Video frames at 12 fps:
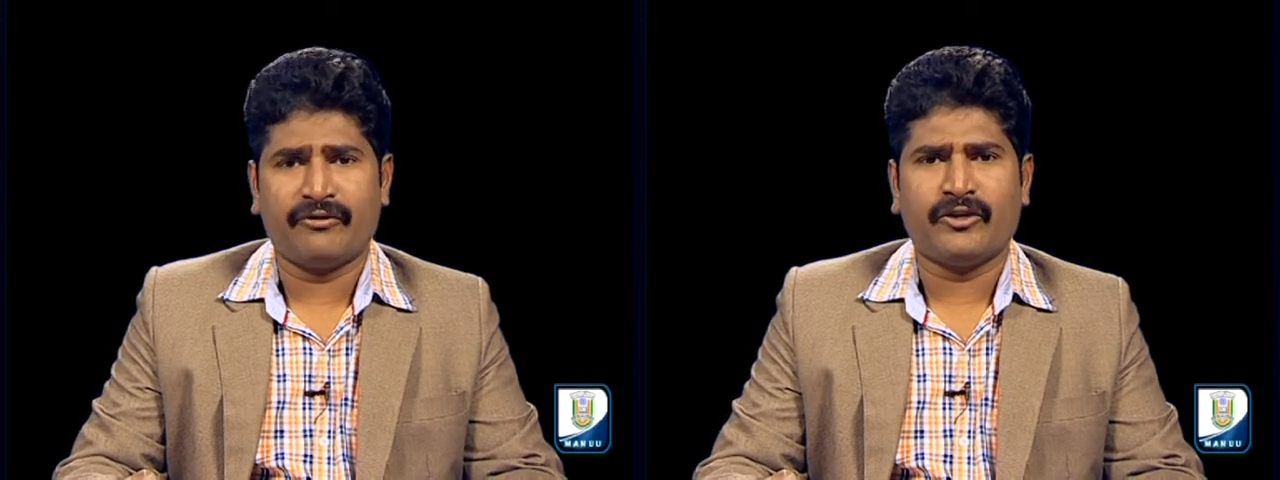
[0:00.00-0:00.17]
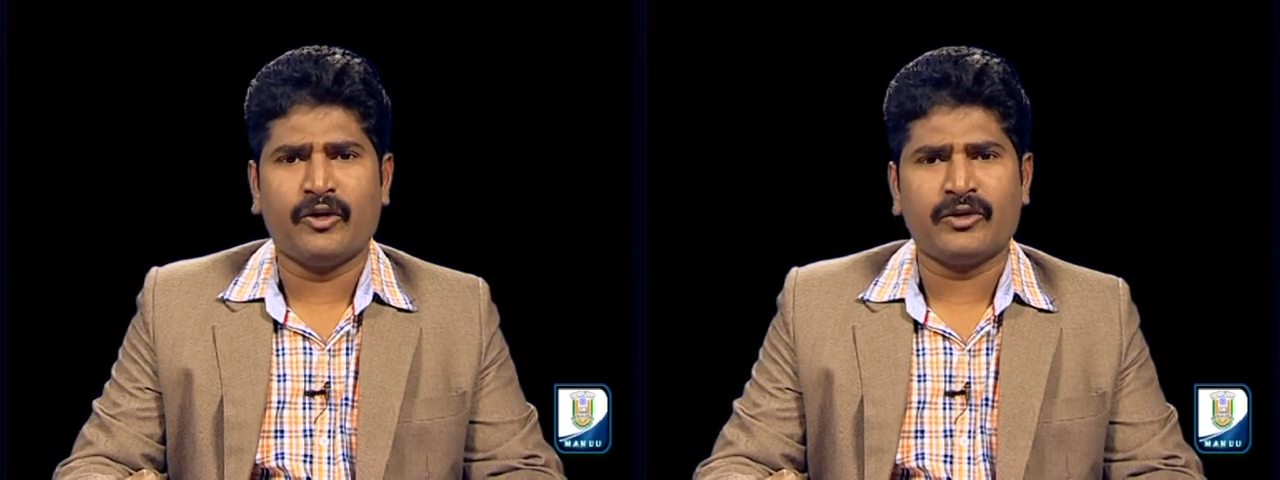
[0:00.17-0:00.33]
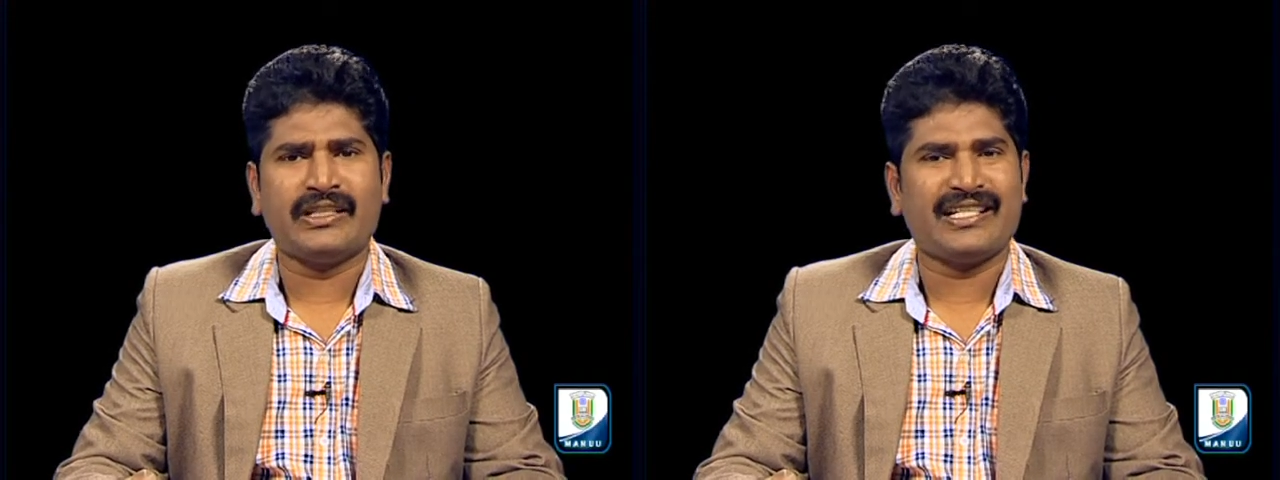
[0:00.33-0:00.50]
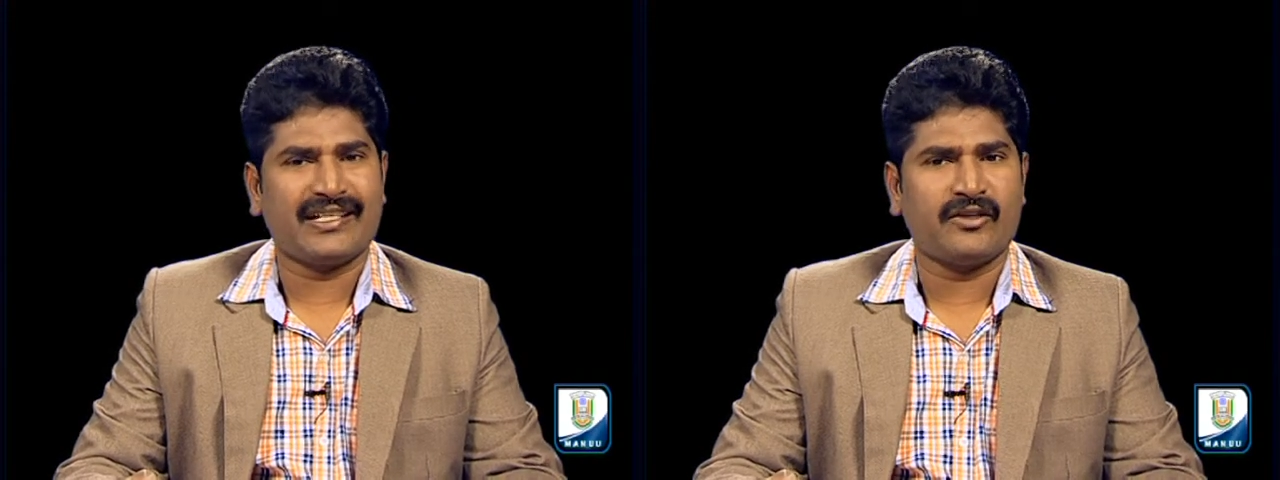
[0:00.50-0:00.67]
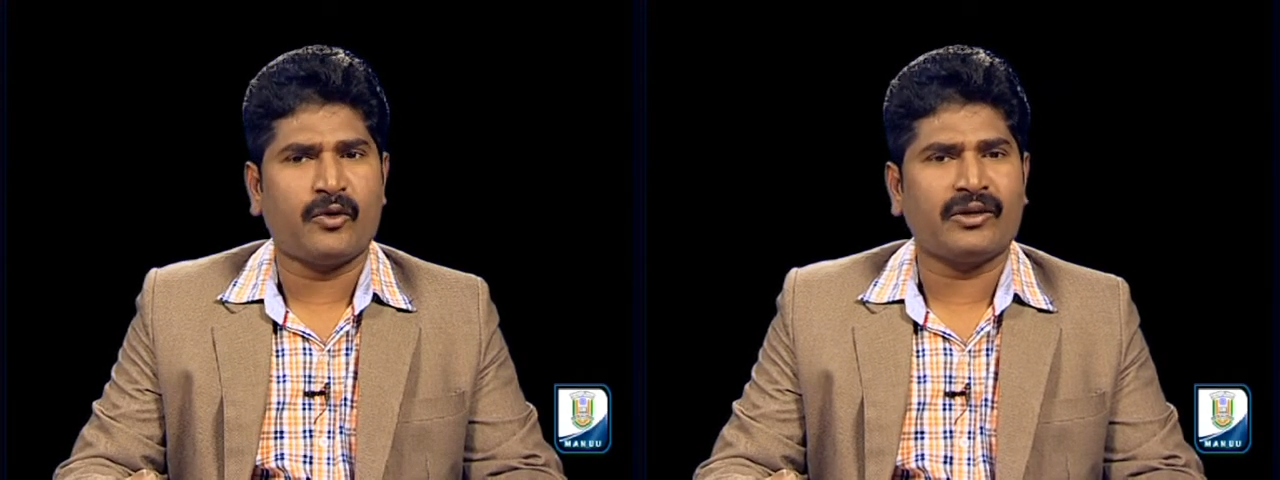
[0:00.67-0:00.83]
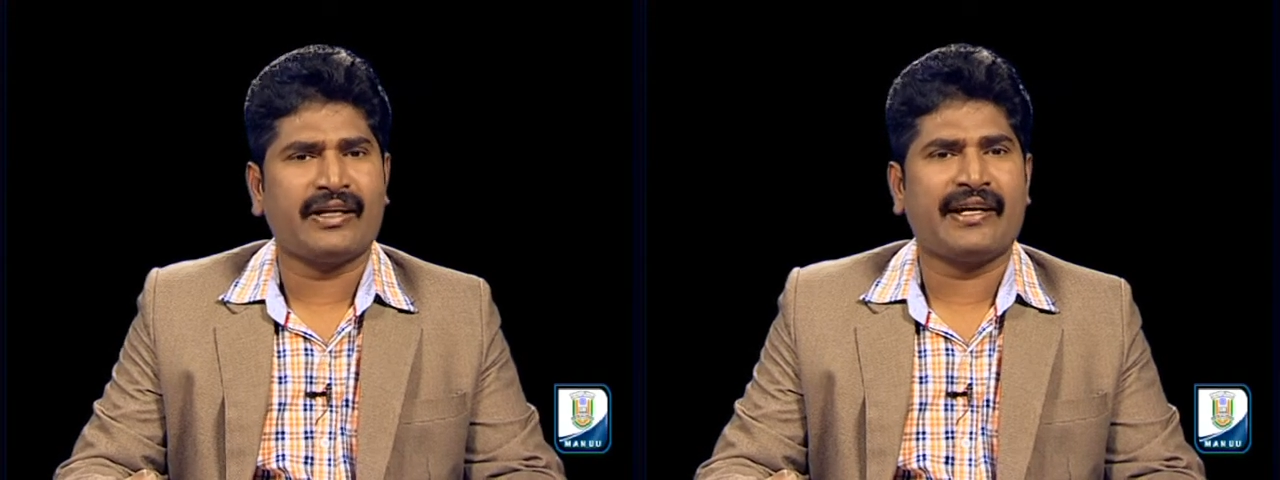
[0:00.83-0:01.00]
course, this is
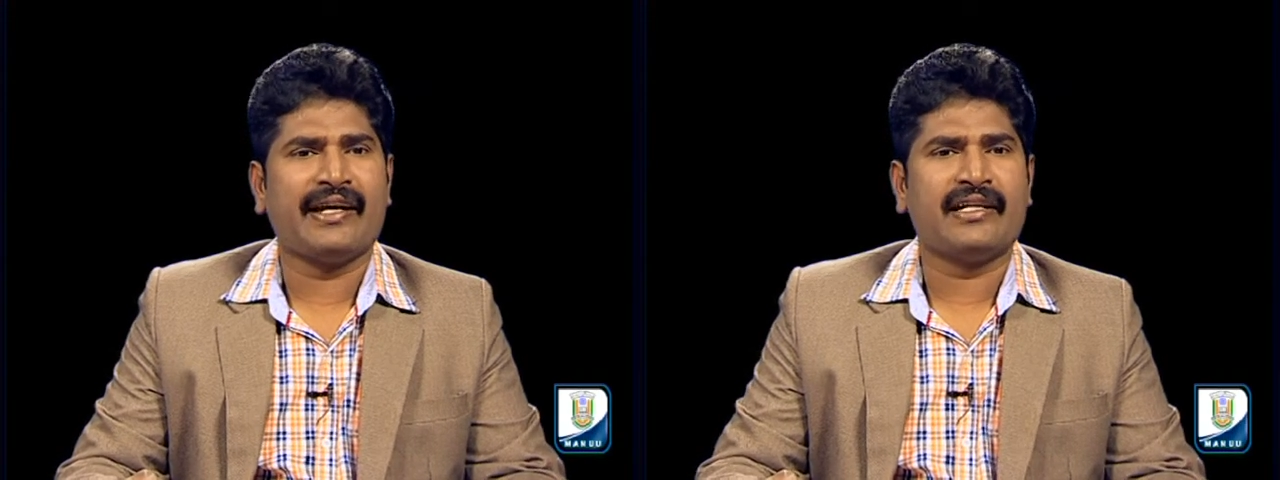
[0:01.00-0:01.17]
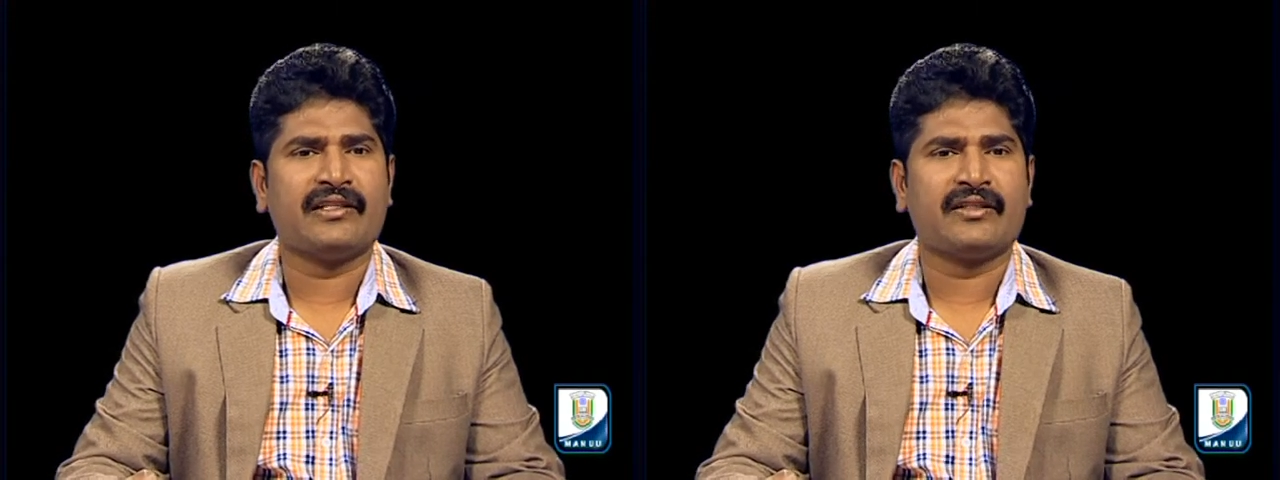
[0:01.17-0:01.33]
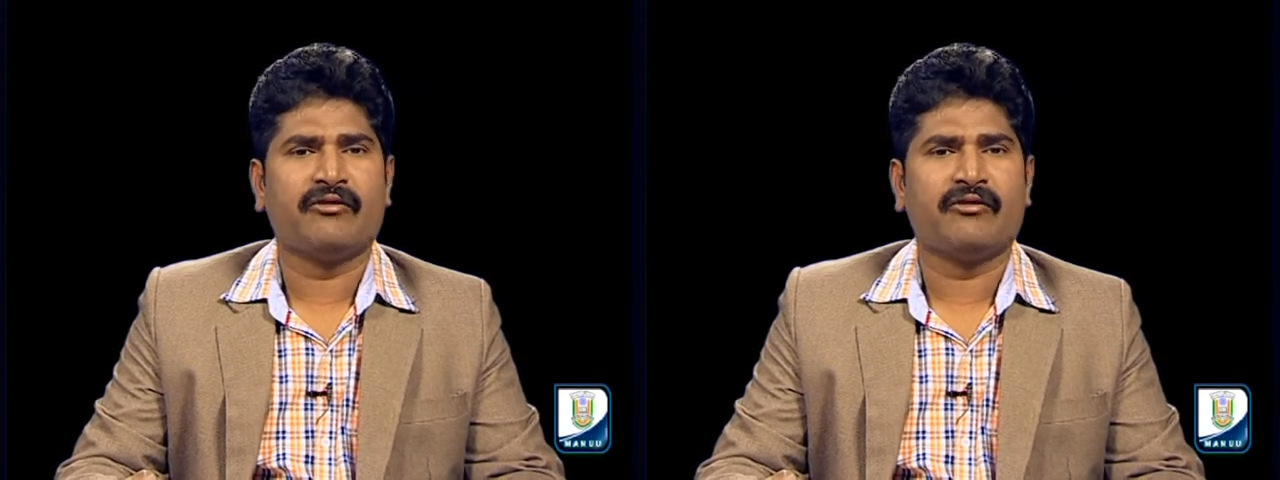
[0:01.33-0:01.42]
not the case